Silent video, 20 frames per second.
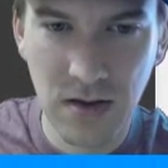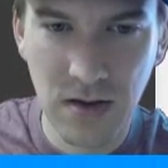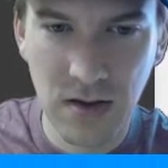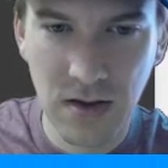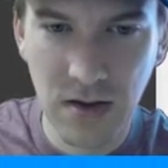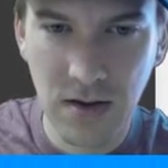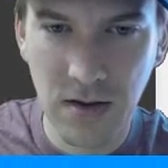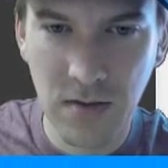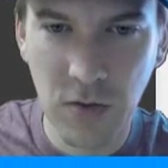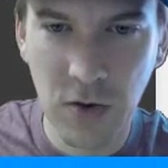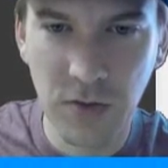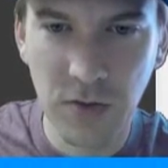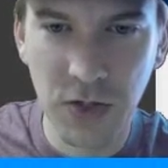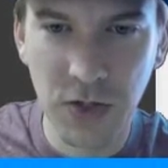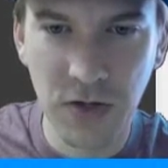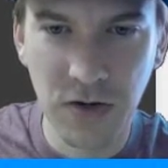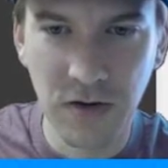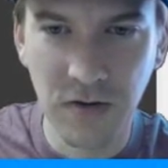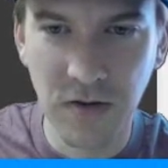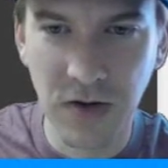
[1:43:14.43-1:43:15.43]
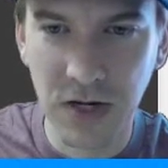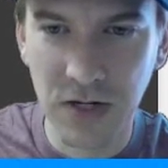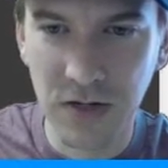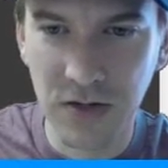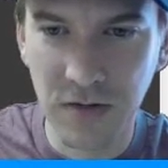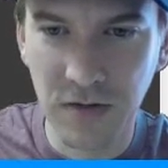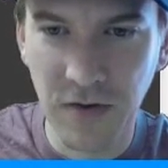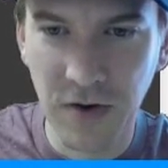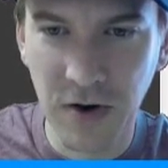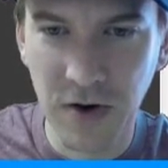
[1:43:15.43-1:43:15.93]
Probably shouldn't have
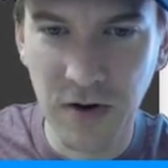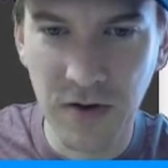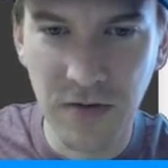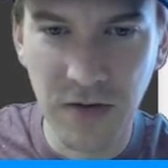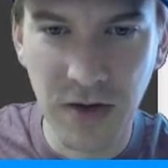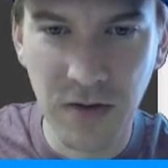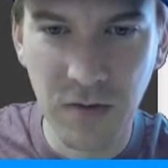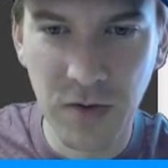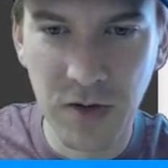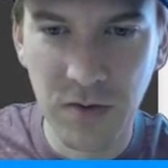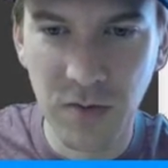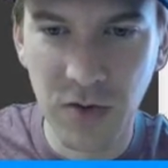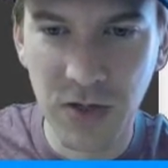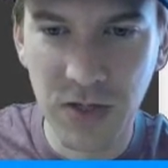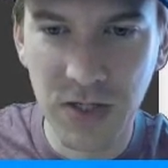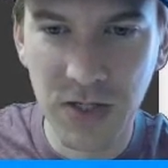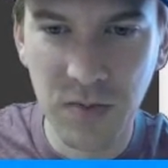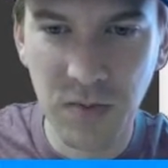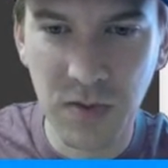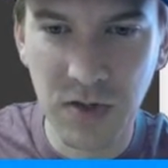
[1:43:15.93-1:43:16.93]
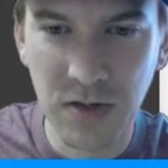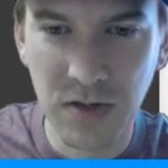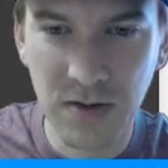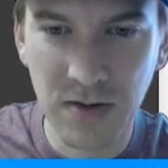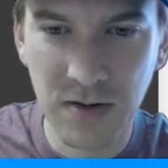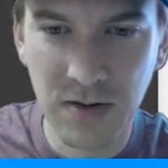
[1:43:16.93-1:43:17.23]
actually fired off that many bullets, but